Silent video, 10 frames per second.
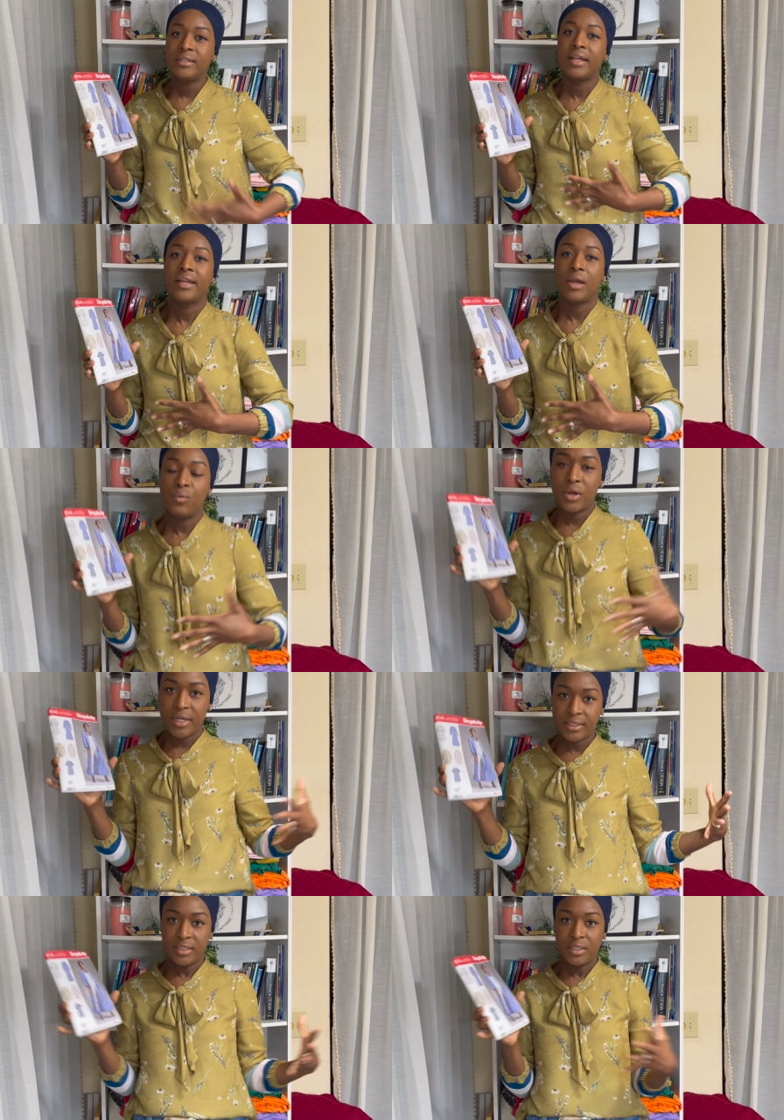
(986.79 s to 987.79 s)
Like I want
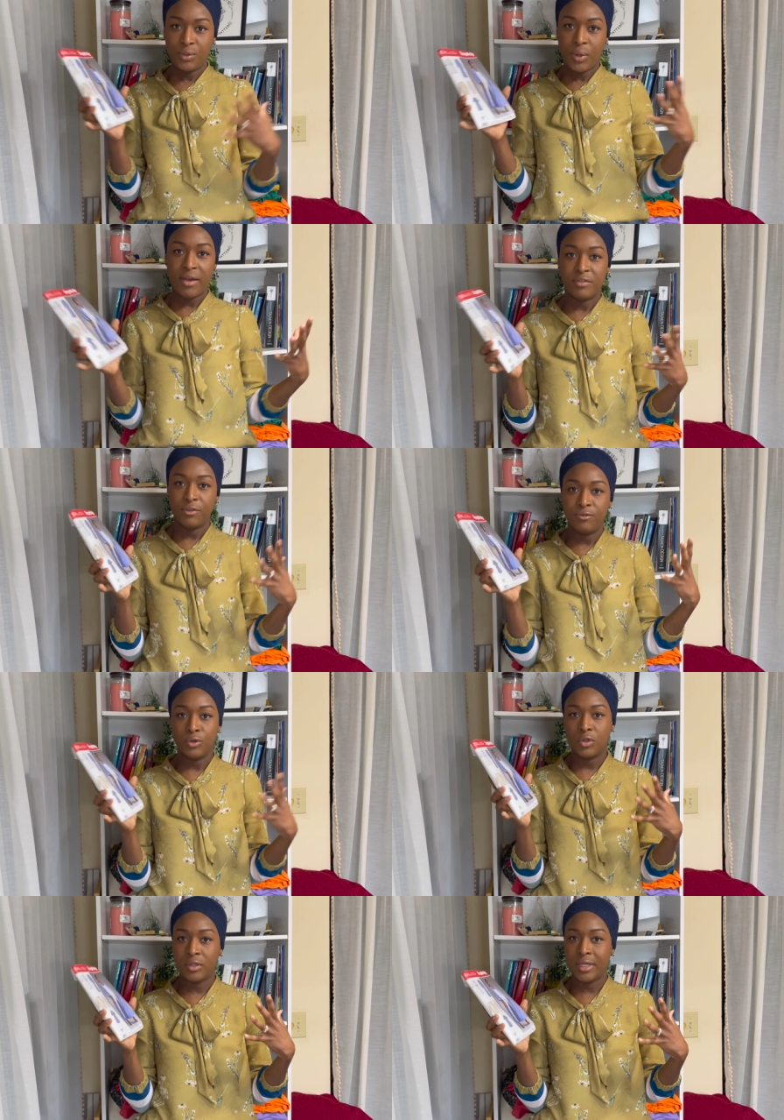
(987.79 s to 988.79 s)
it to have a
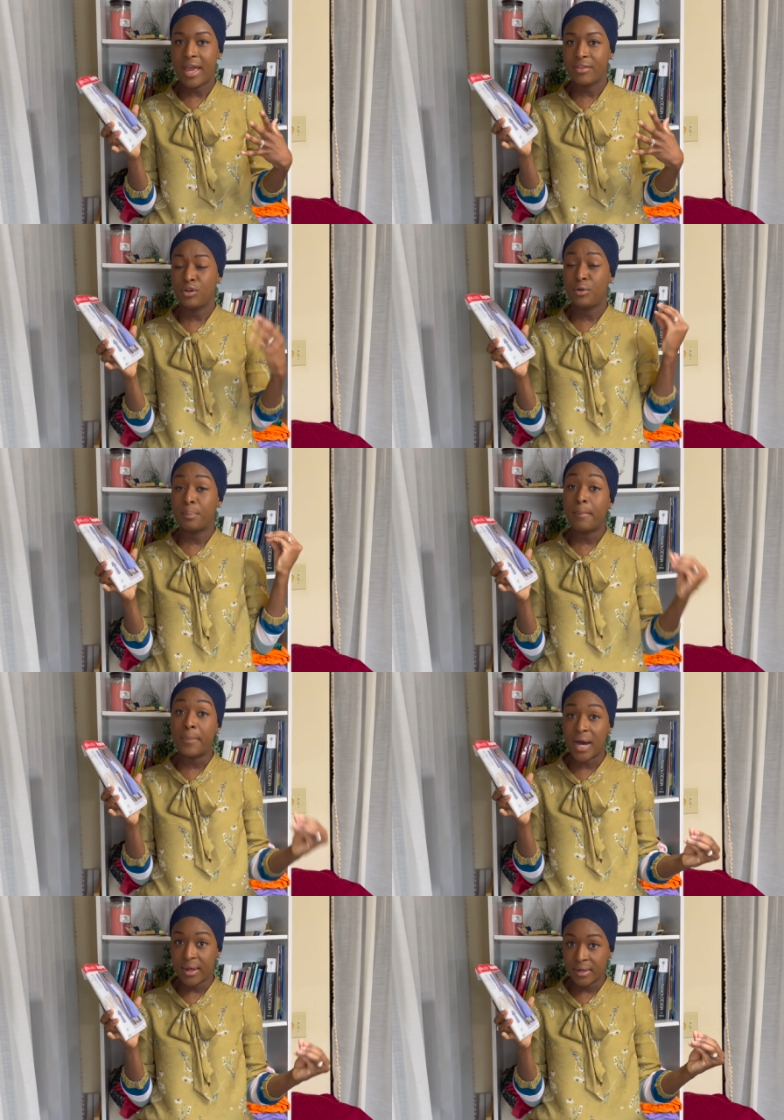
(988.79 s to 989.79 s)
full gathered
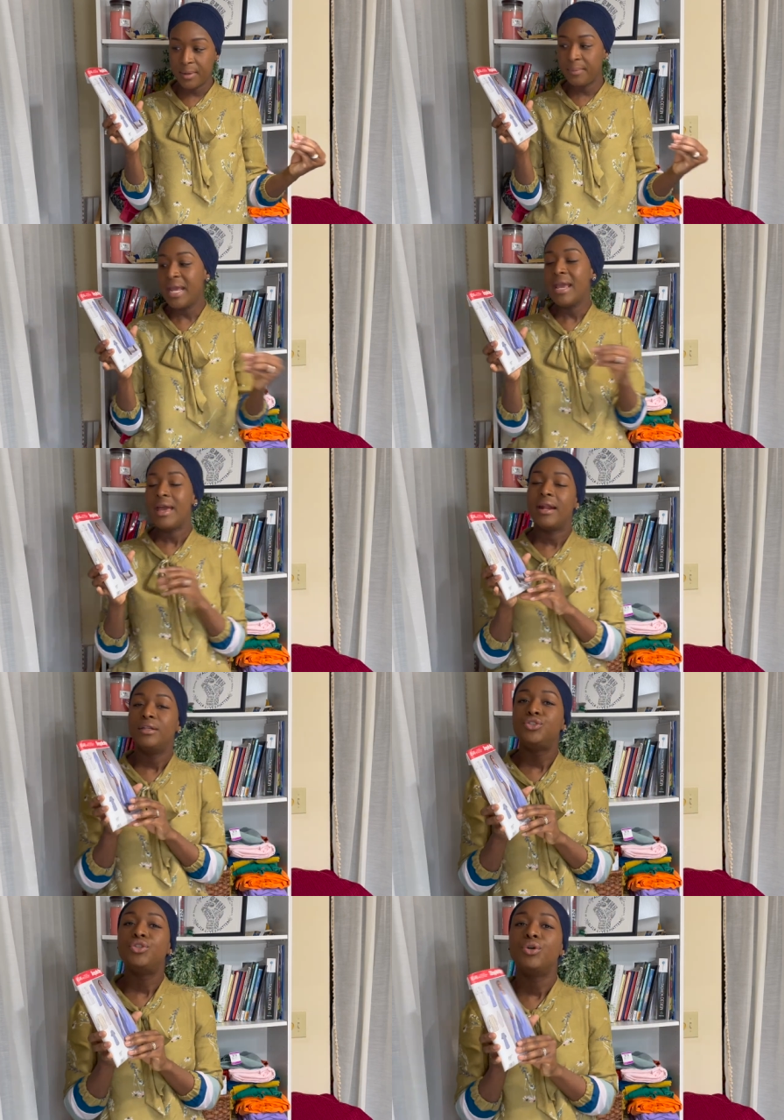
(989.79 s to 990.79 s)
bottom, and I
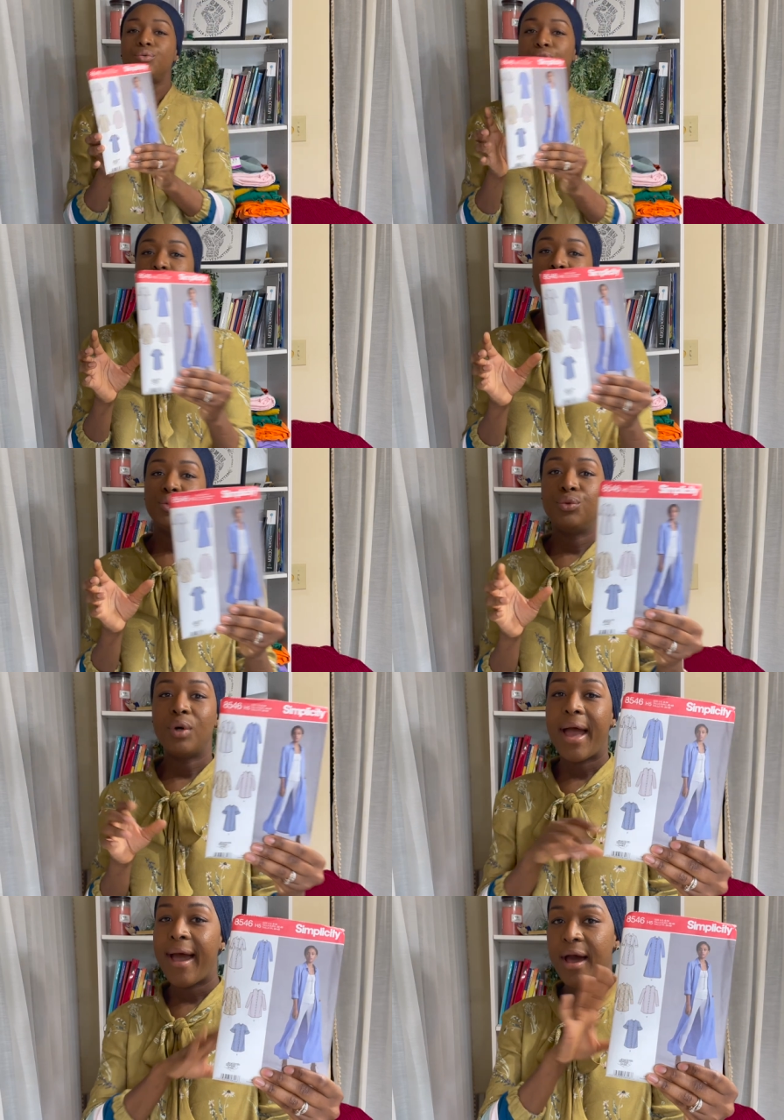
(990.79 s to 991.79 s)
don't know
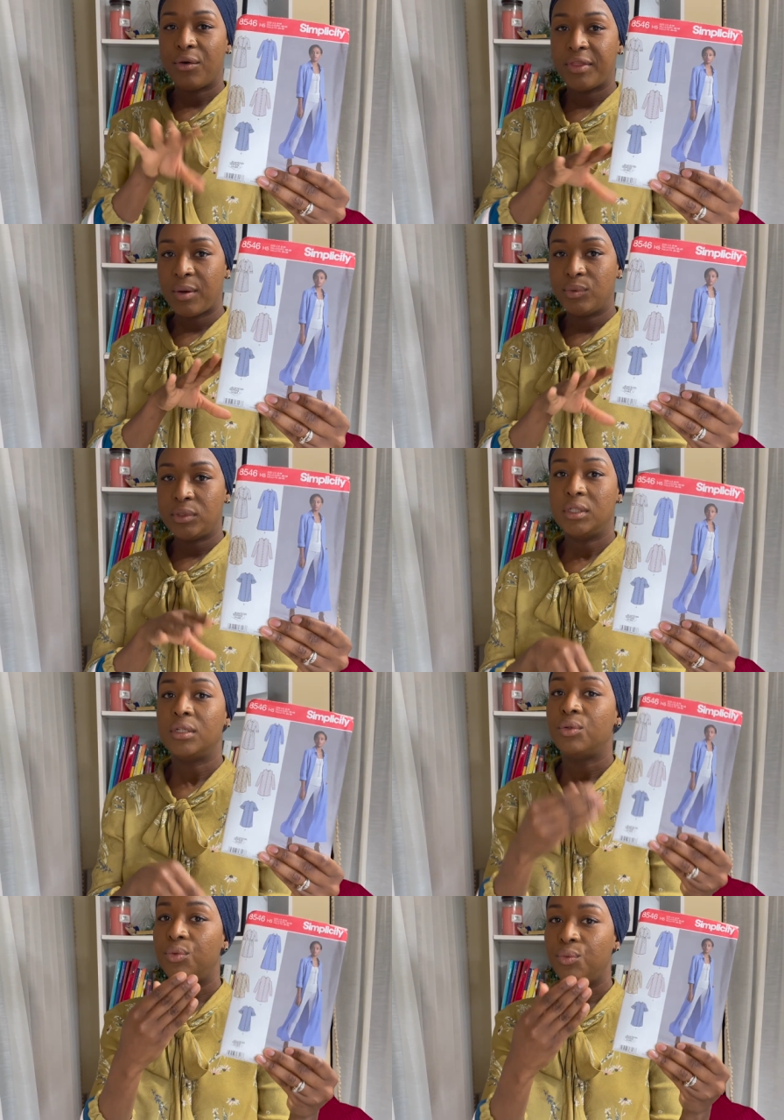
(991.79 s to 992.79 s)
how that would
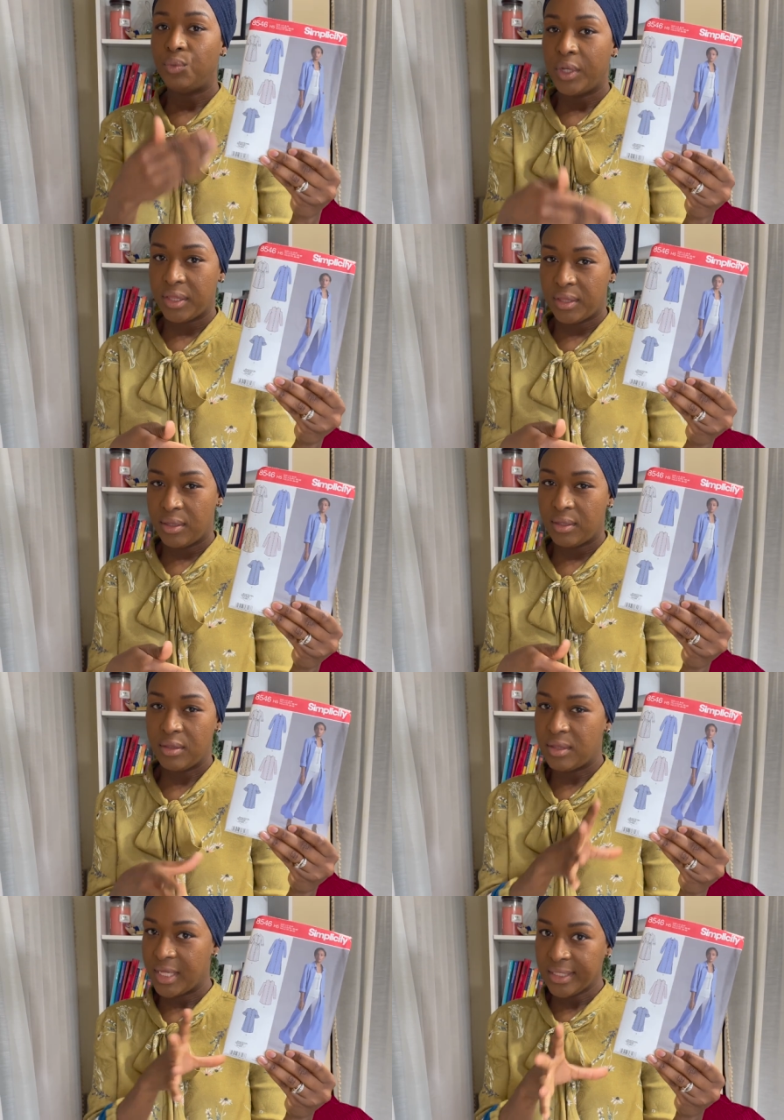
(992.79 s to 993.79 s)
look with
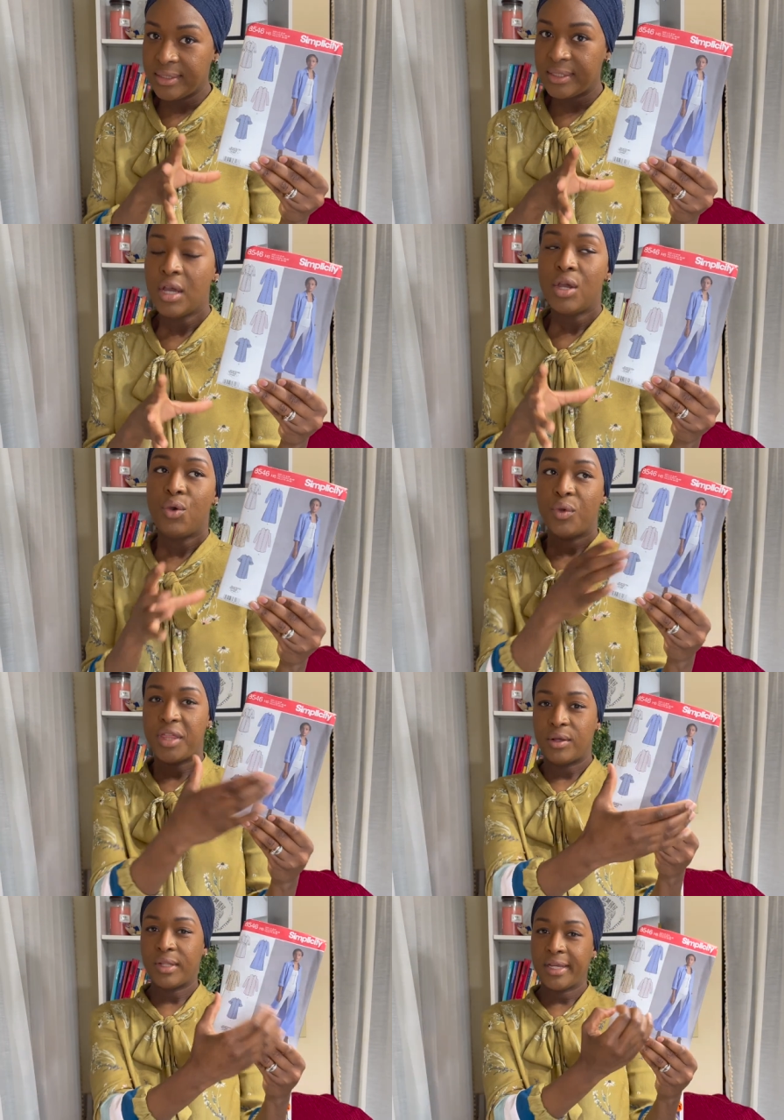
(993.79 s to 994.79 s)
this
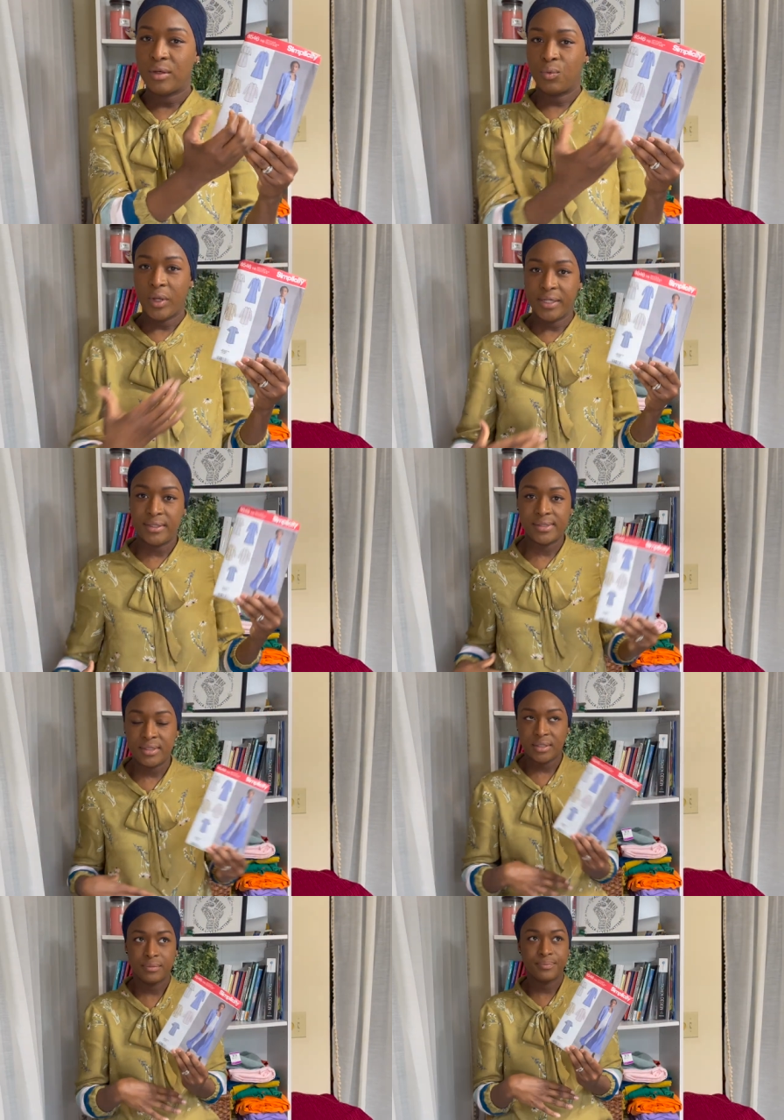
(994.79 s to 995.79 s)
without like a waist